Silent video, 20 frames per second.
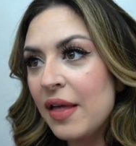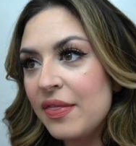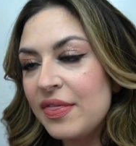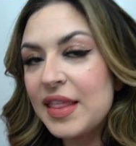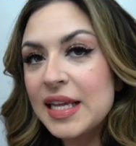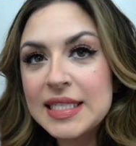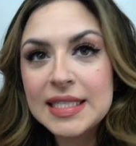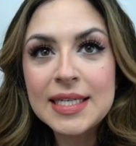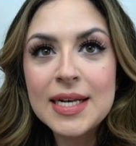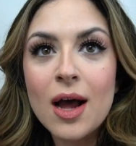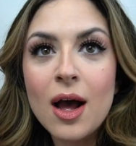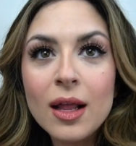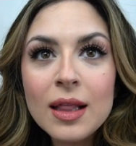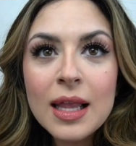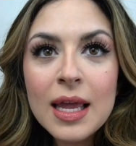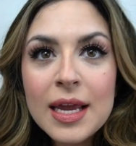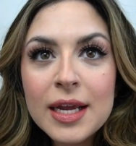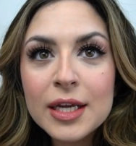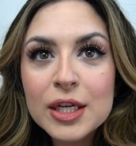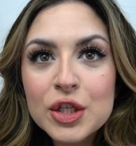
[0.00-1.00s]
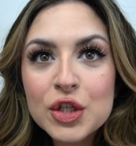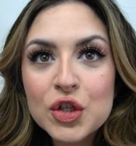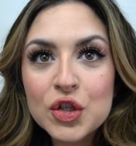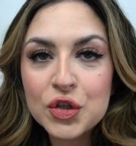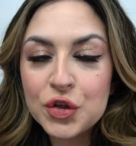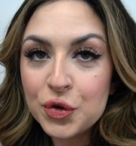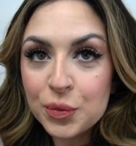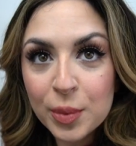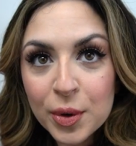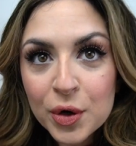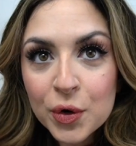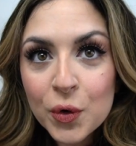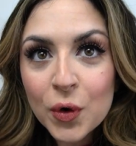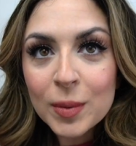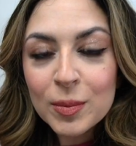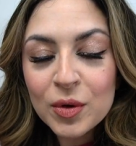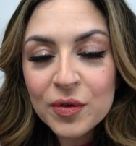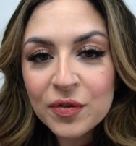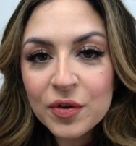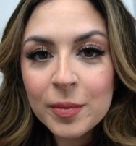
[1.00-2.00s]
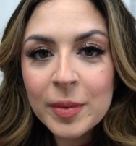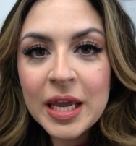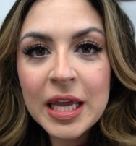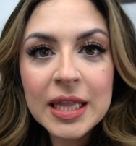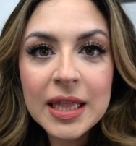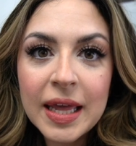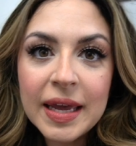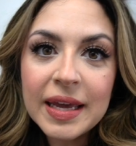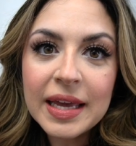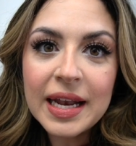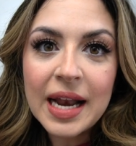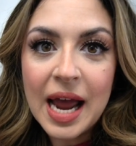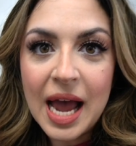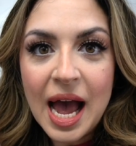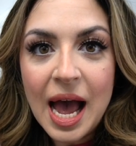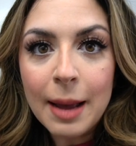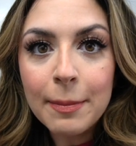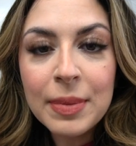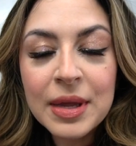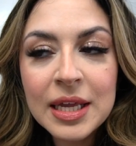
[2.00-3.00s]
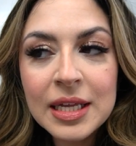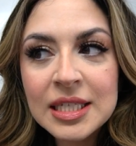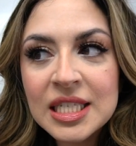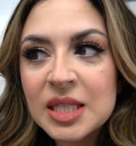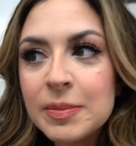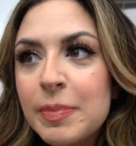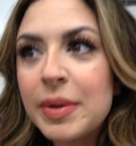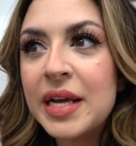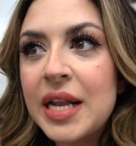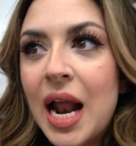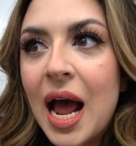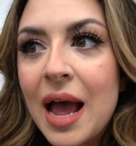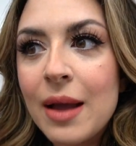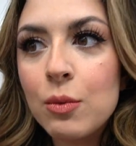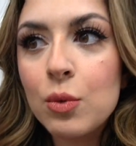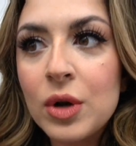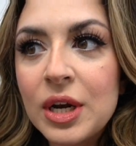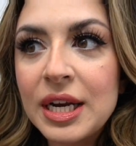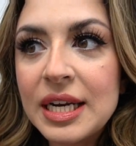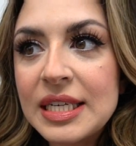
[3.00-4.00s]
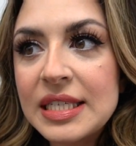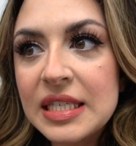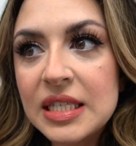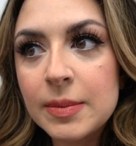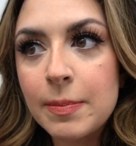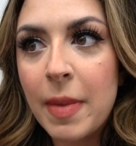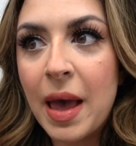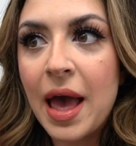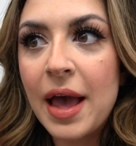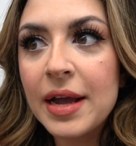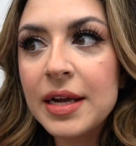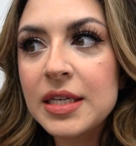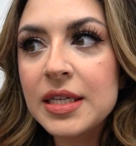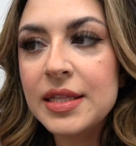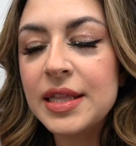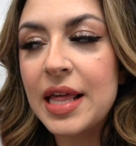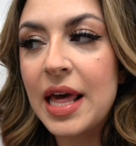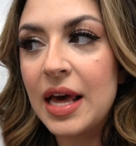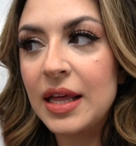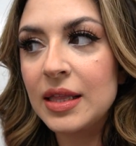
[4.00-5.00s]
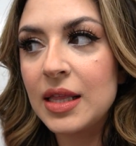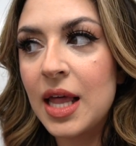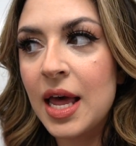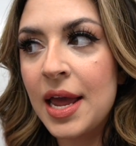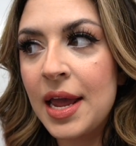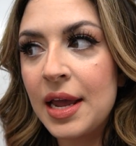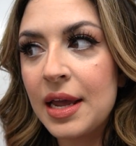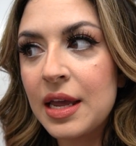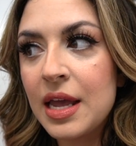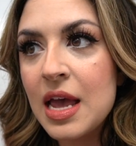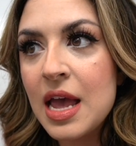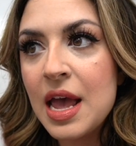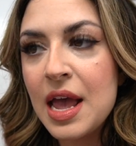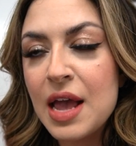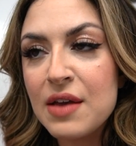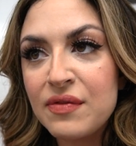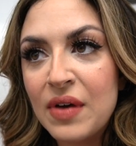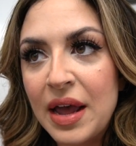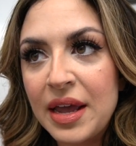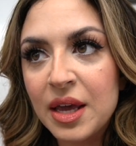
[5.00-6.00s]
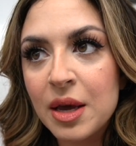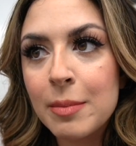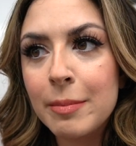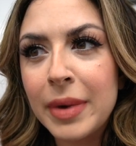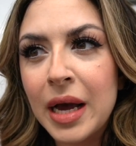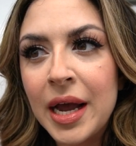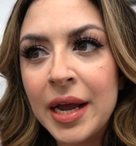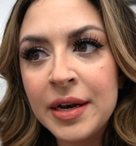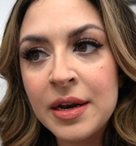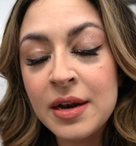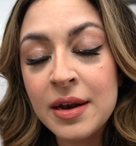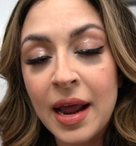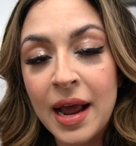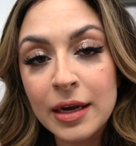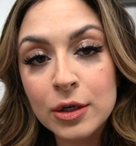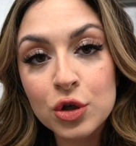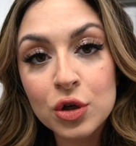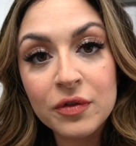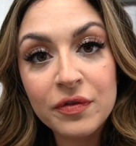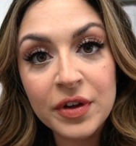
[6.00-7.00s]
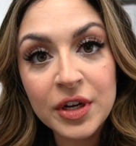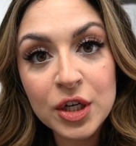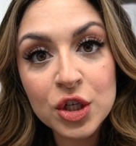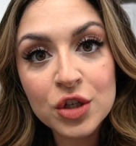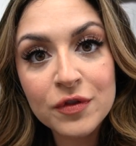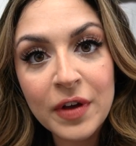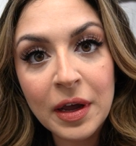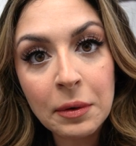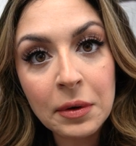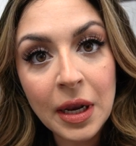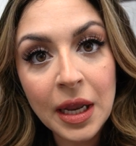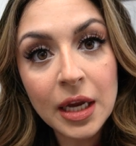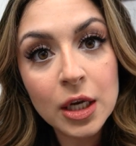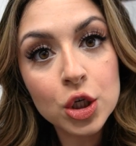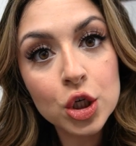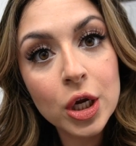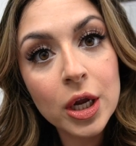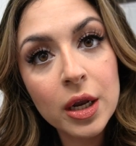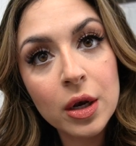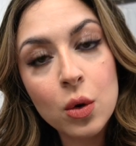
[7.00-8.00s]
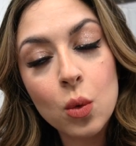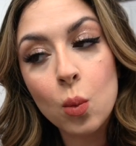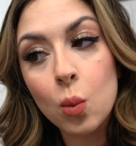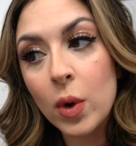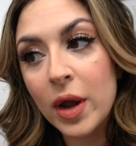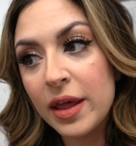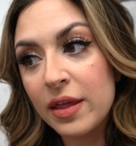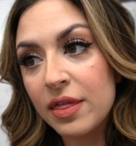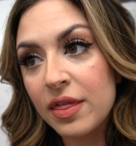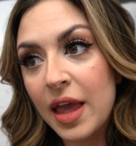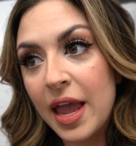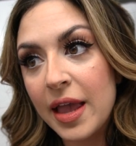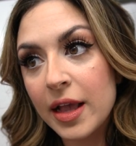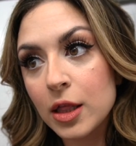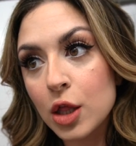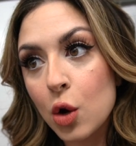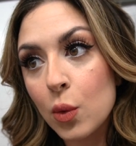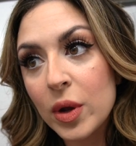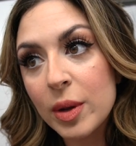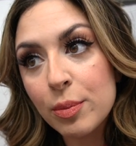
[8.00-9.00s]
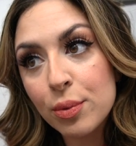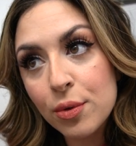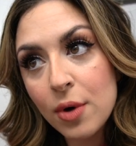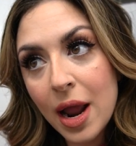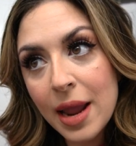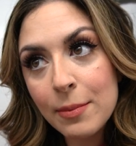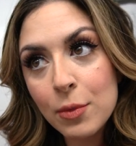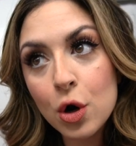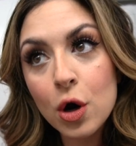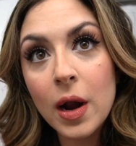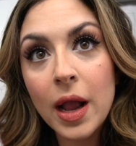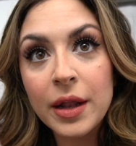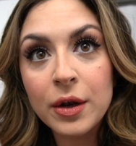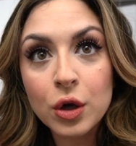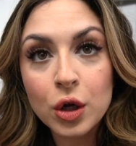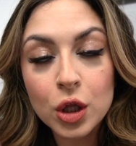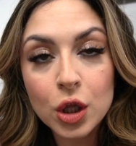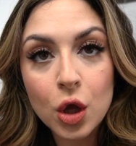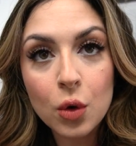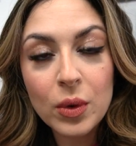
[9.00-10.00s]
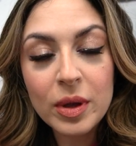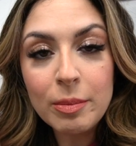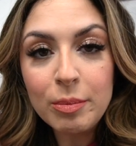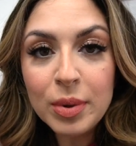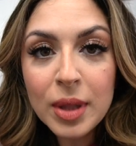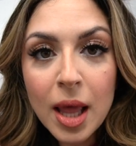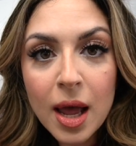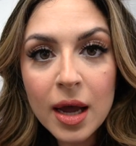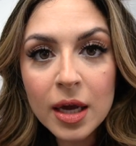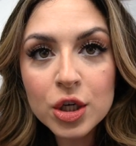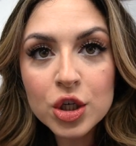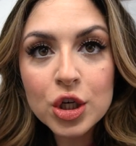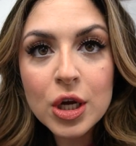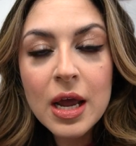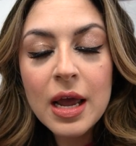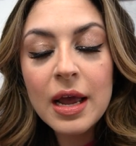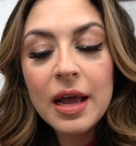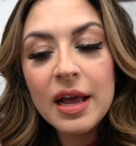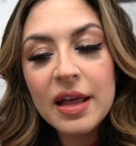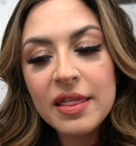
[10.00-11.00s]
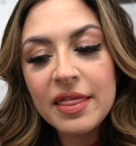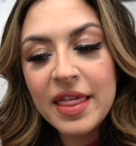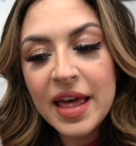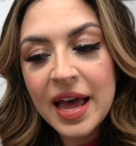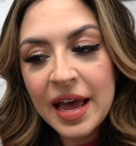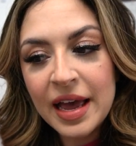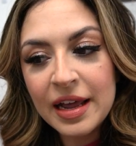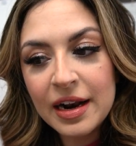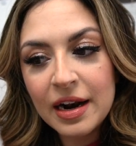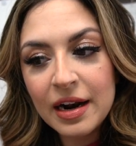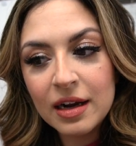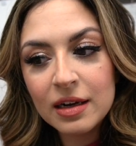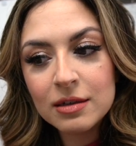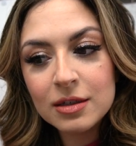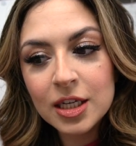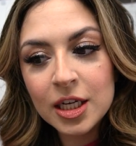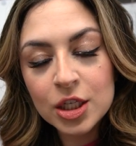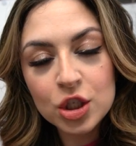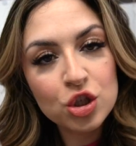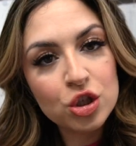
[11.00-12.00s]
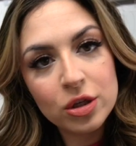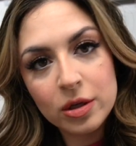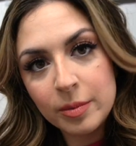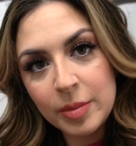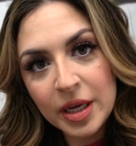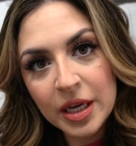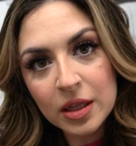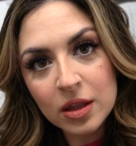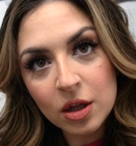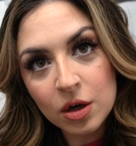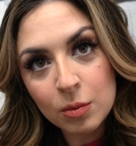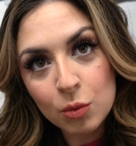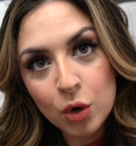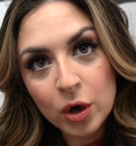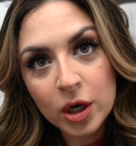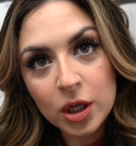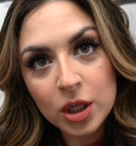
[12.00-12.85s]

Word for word: that's not like super normal for me like it happens but i would expect that like if i combine a natural finish foundation with a glowy primer and a glowy blush that it should be a little more